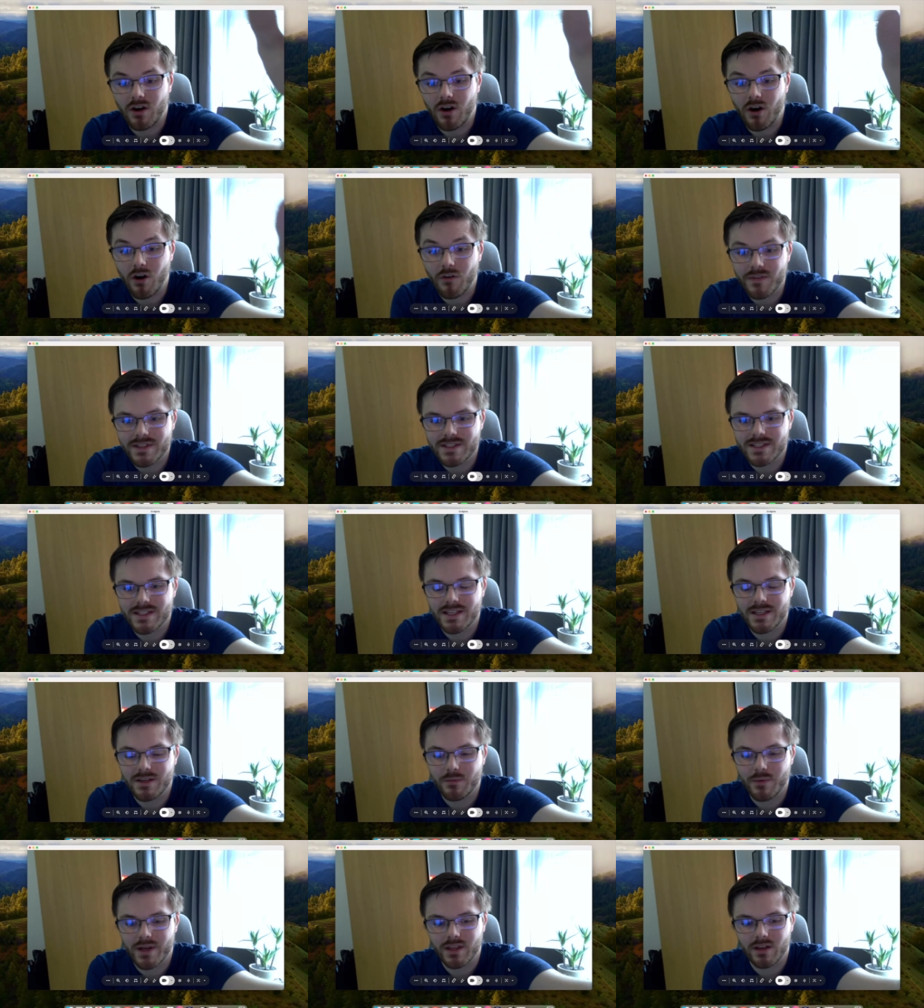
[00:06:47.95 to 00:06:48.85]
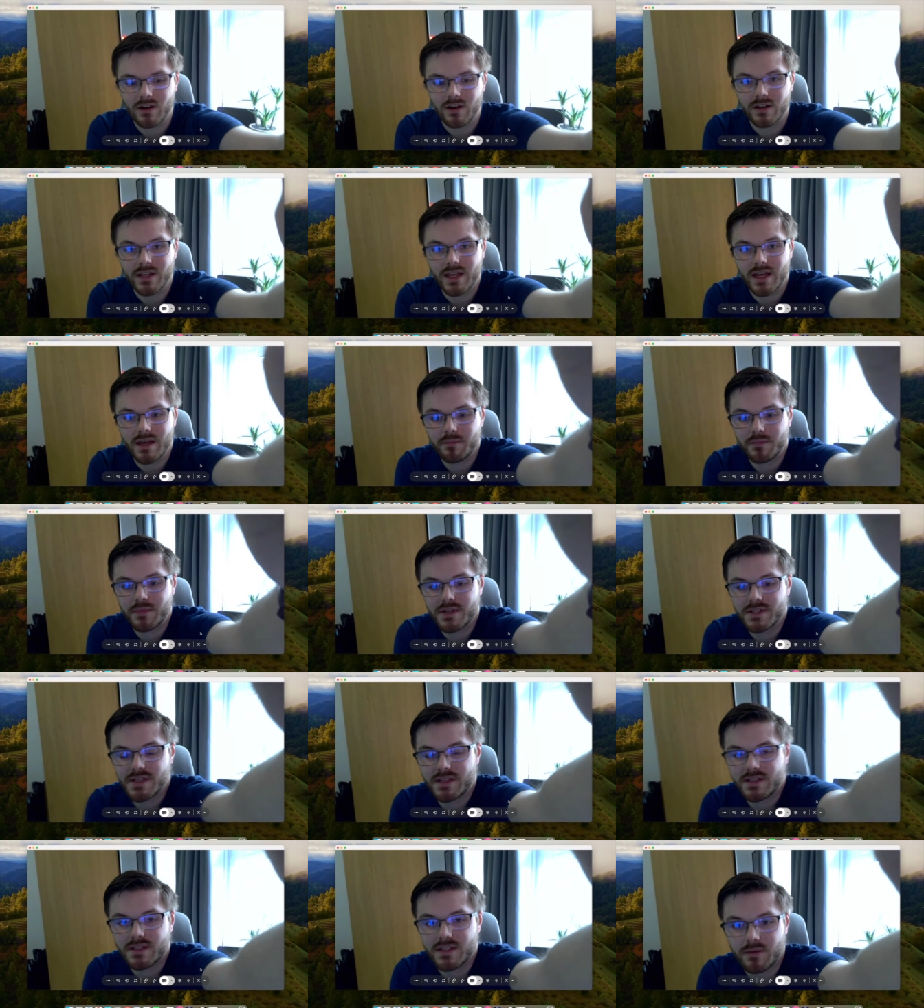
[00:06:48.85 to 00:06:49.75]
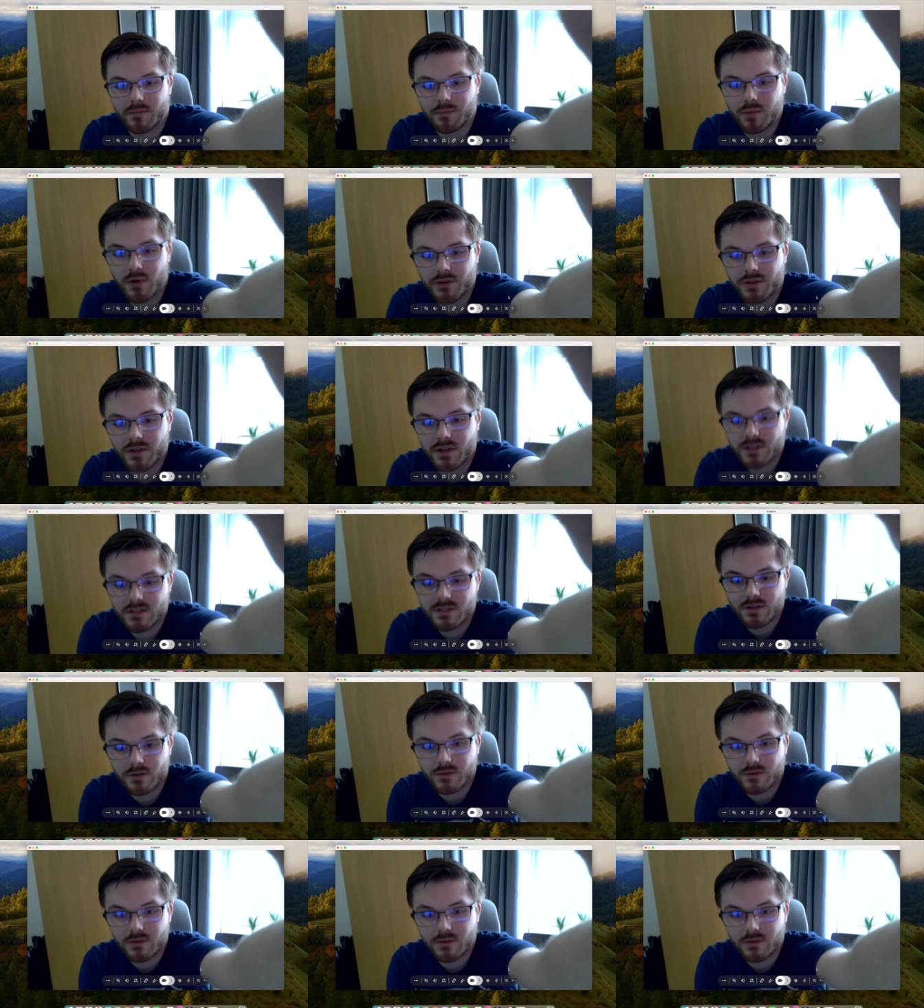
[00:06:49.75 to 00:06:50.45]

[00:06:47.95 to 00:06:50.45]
obviously, when I am presenting products, so